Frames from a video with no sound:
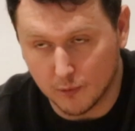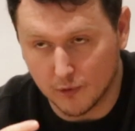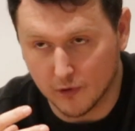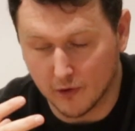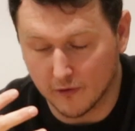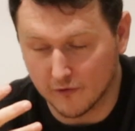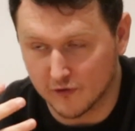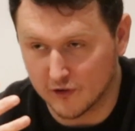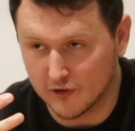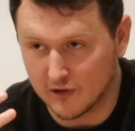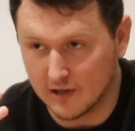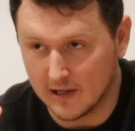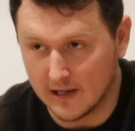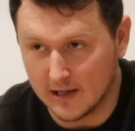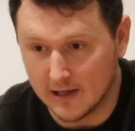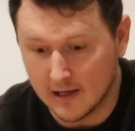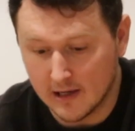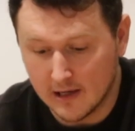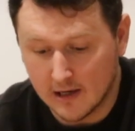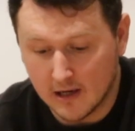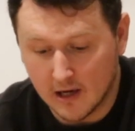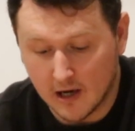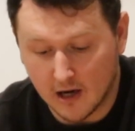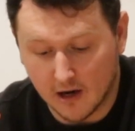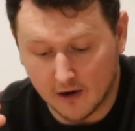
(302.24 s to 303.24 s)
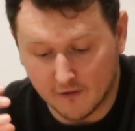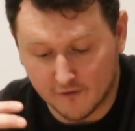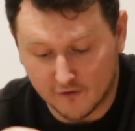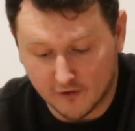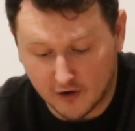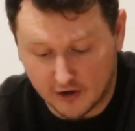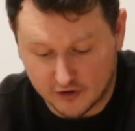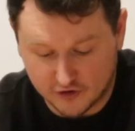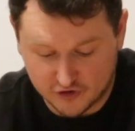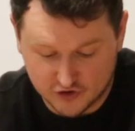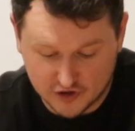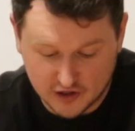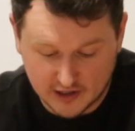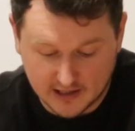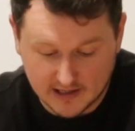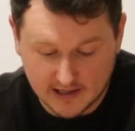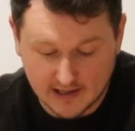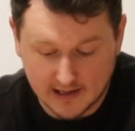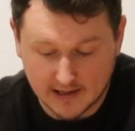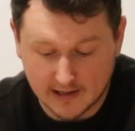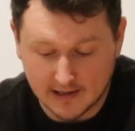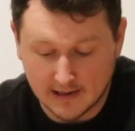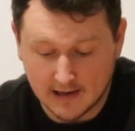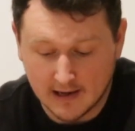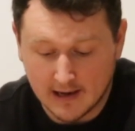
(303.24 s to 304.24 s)
with obviously fresh
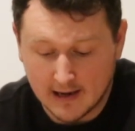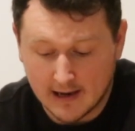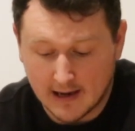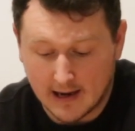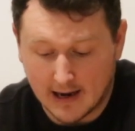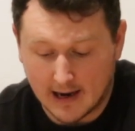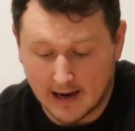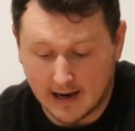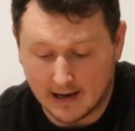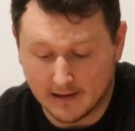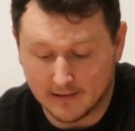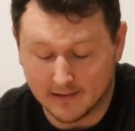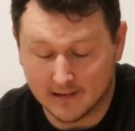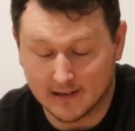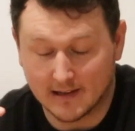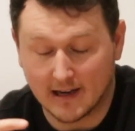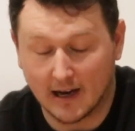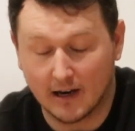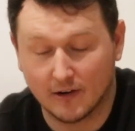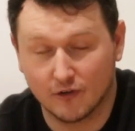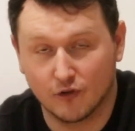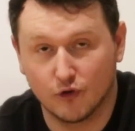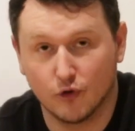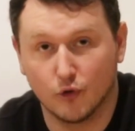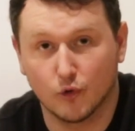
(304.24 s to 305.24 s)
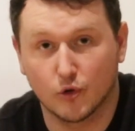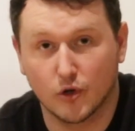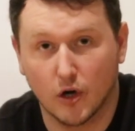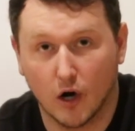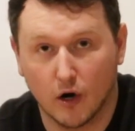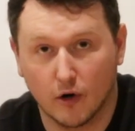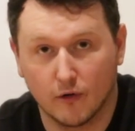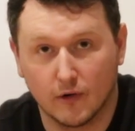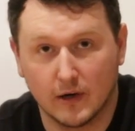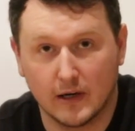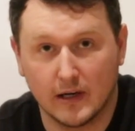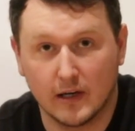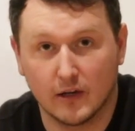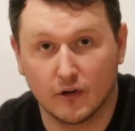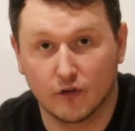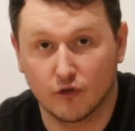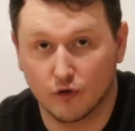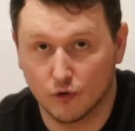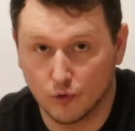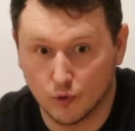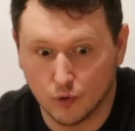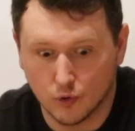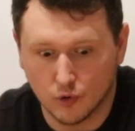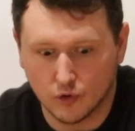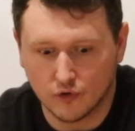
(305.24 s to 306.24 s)
chicken, and the katsu curry
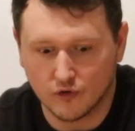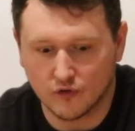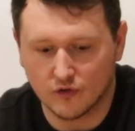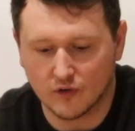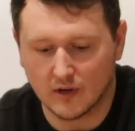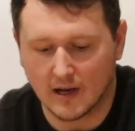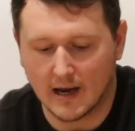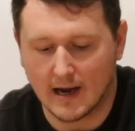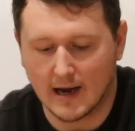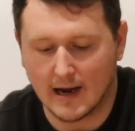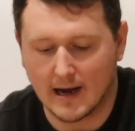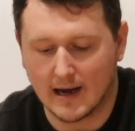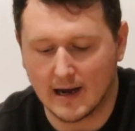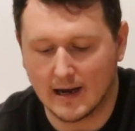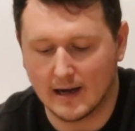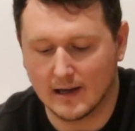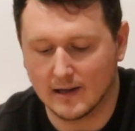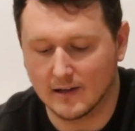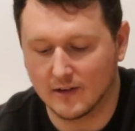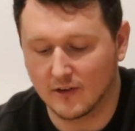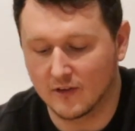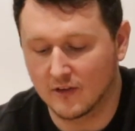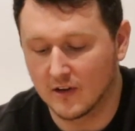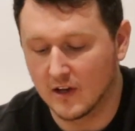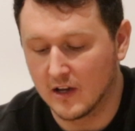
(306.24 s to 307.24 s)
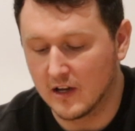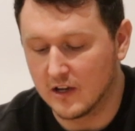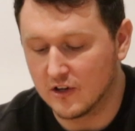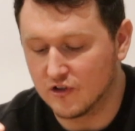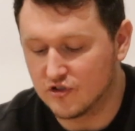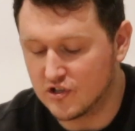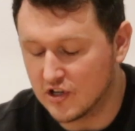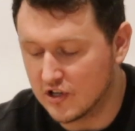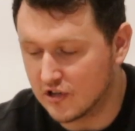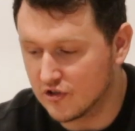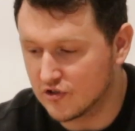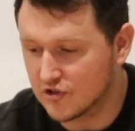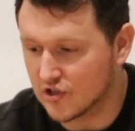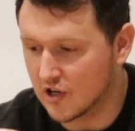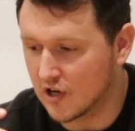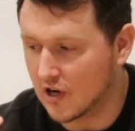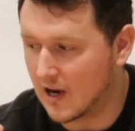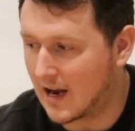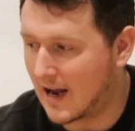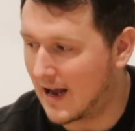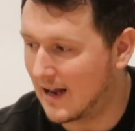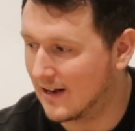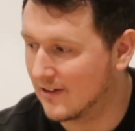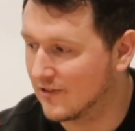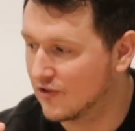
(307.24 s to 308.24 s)
sauce has ginger
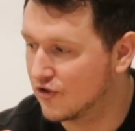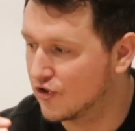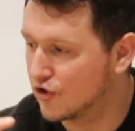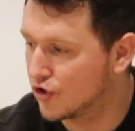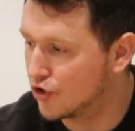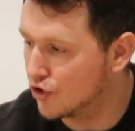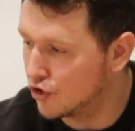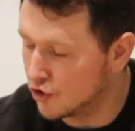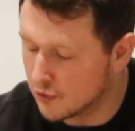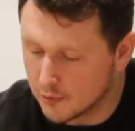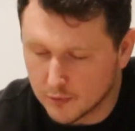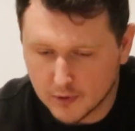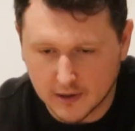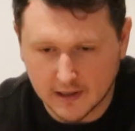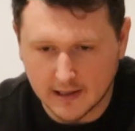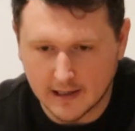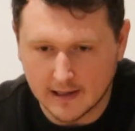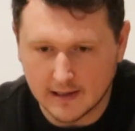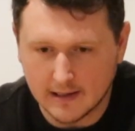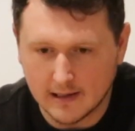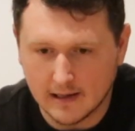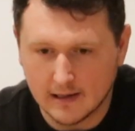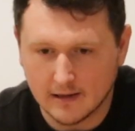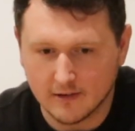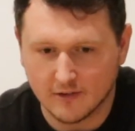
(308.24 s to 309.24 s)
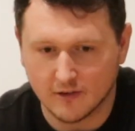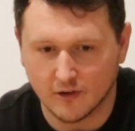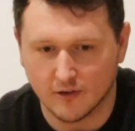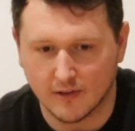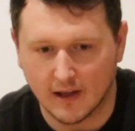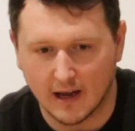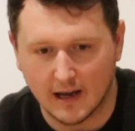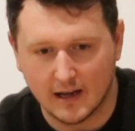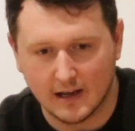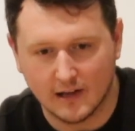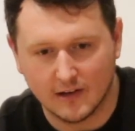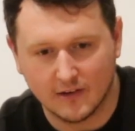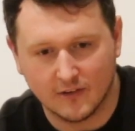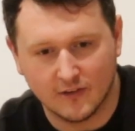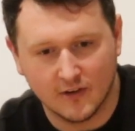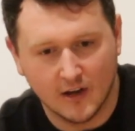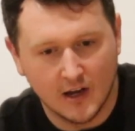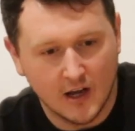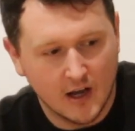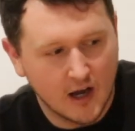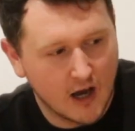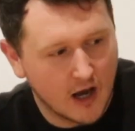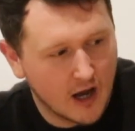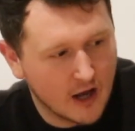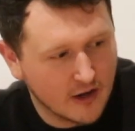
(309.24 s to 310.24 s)
and turmeric in it, so that is
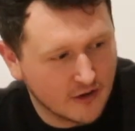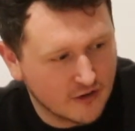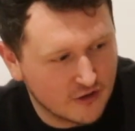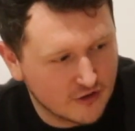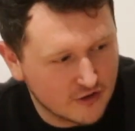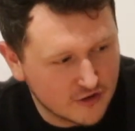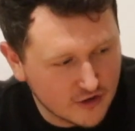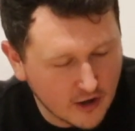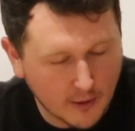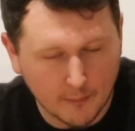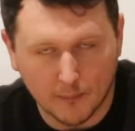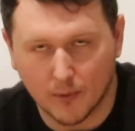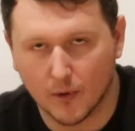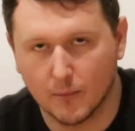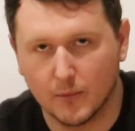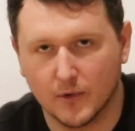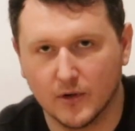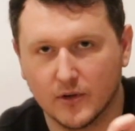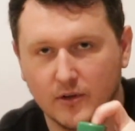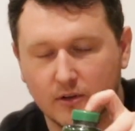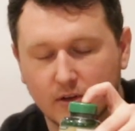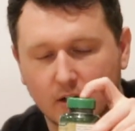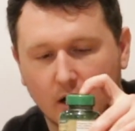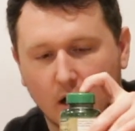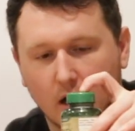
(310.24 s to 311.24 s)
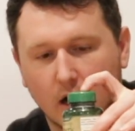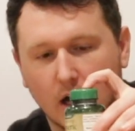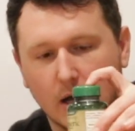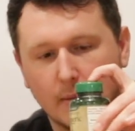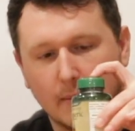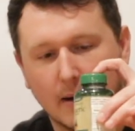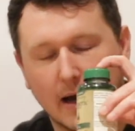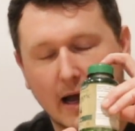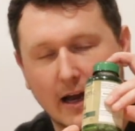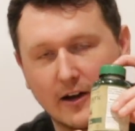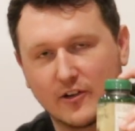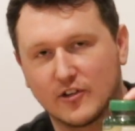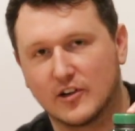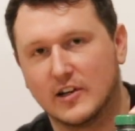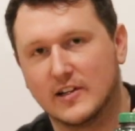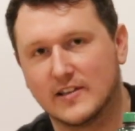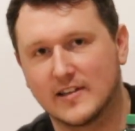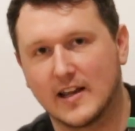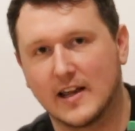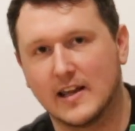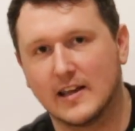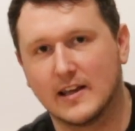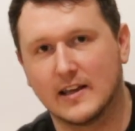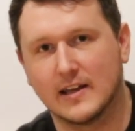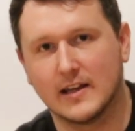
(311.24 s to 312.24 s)
a supplement that I'm actually
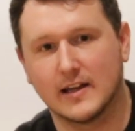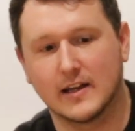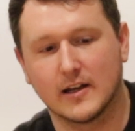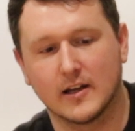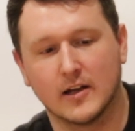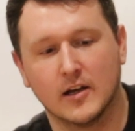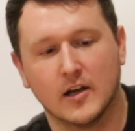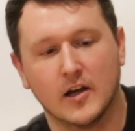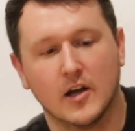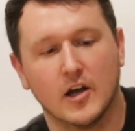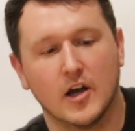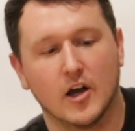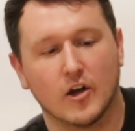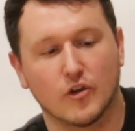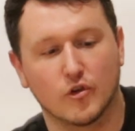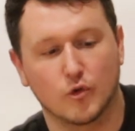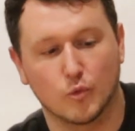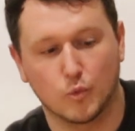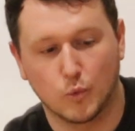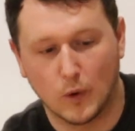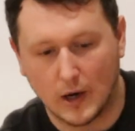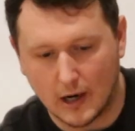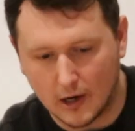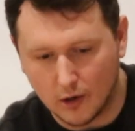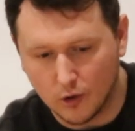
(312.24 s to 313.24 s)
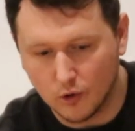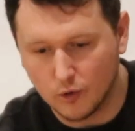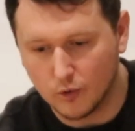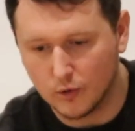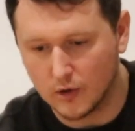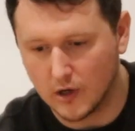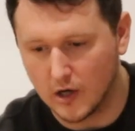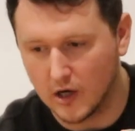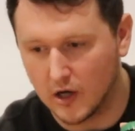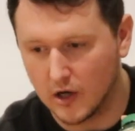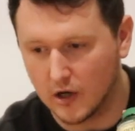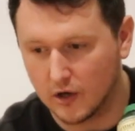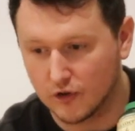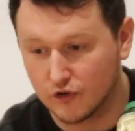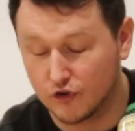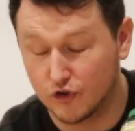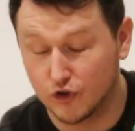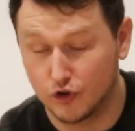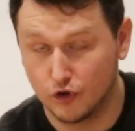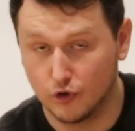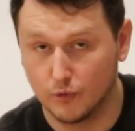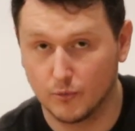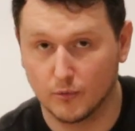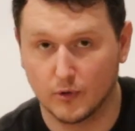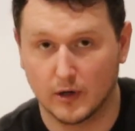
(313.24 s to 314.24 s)
taking as well,
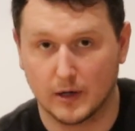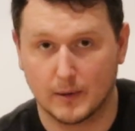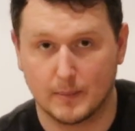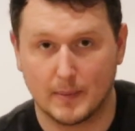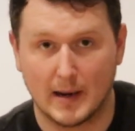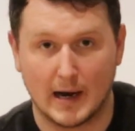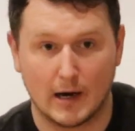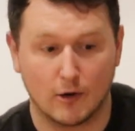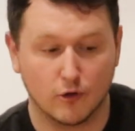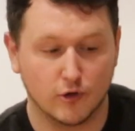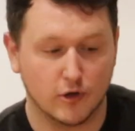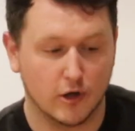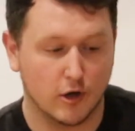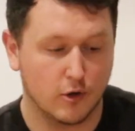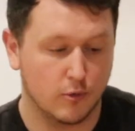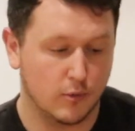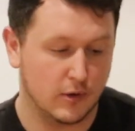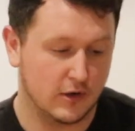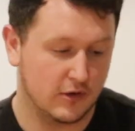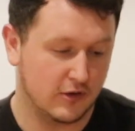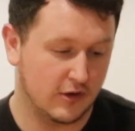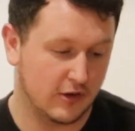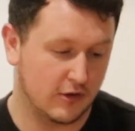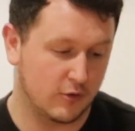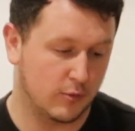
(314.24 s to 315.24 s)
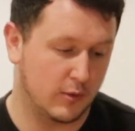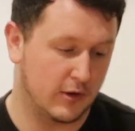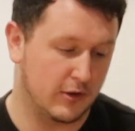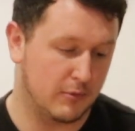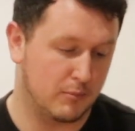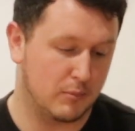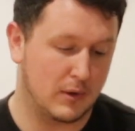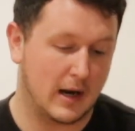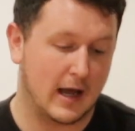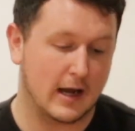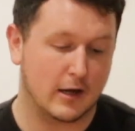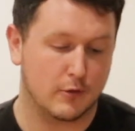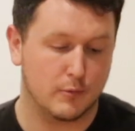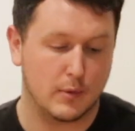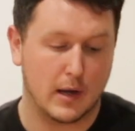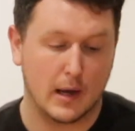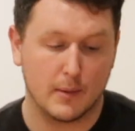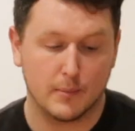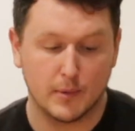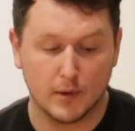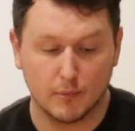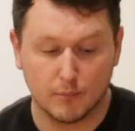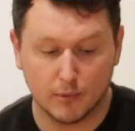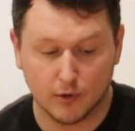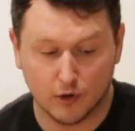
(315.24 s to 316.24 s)
turmeric powder, which is with black
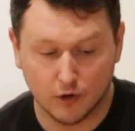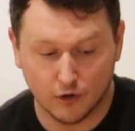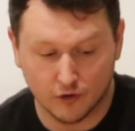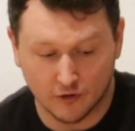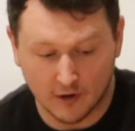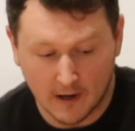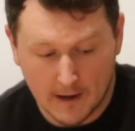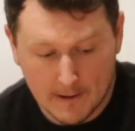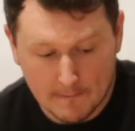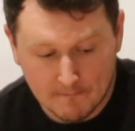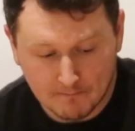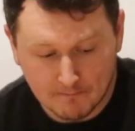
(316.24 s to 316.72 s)
pepper, because